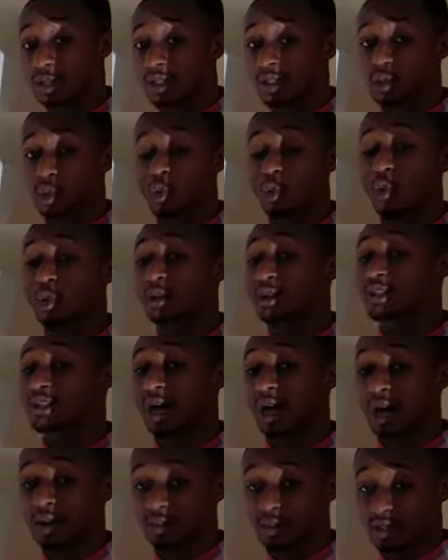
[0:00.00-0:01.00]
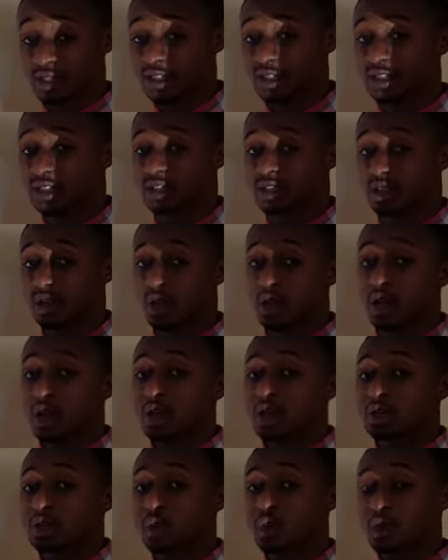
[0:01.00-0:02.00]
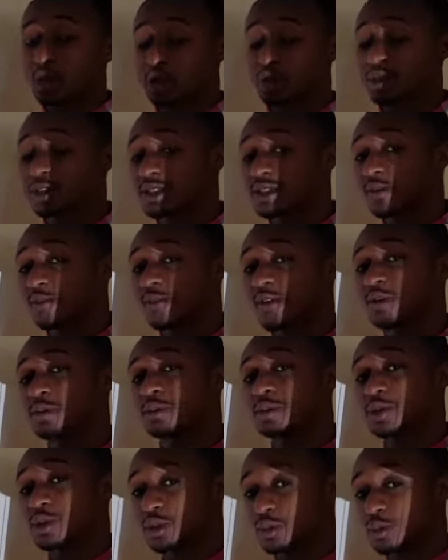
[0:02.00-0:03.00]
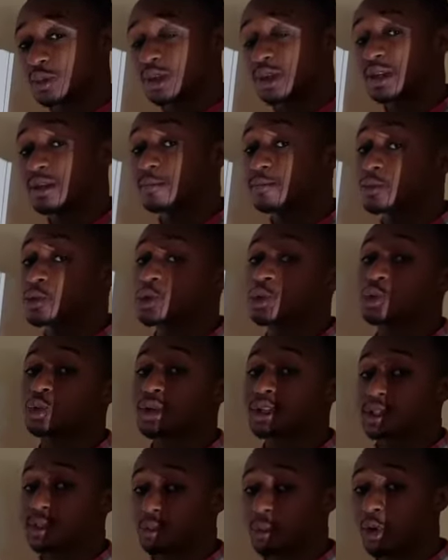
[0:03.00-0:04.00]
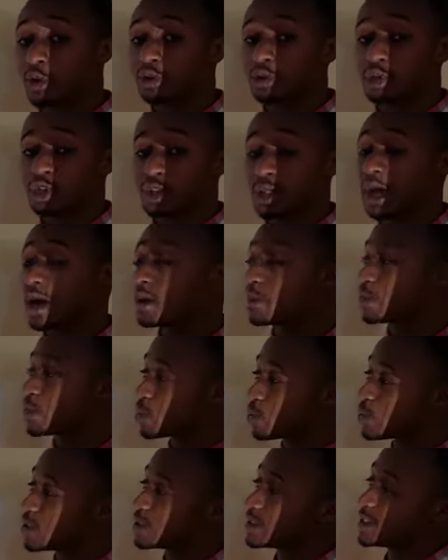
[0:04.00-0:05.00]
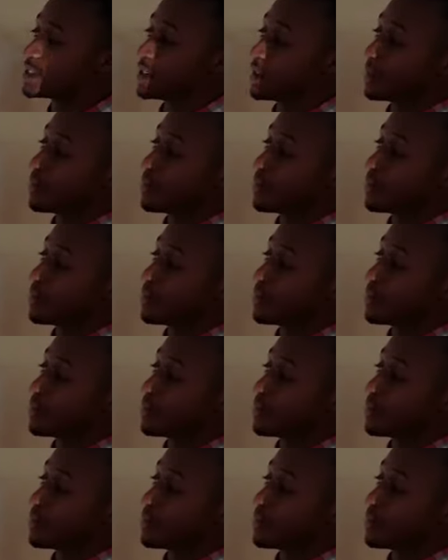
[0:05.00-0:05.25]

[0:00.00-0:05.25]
is what time is it? So we use the verb to be to respond to that question.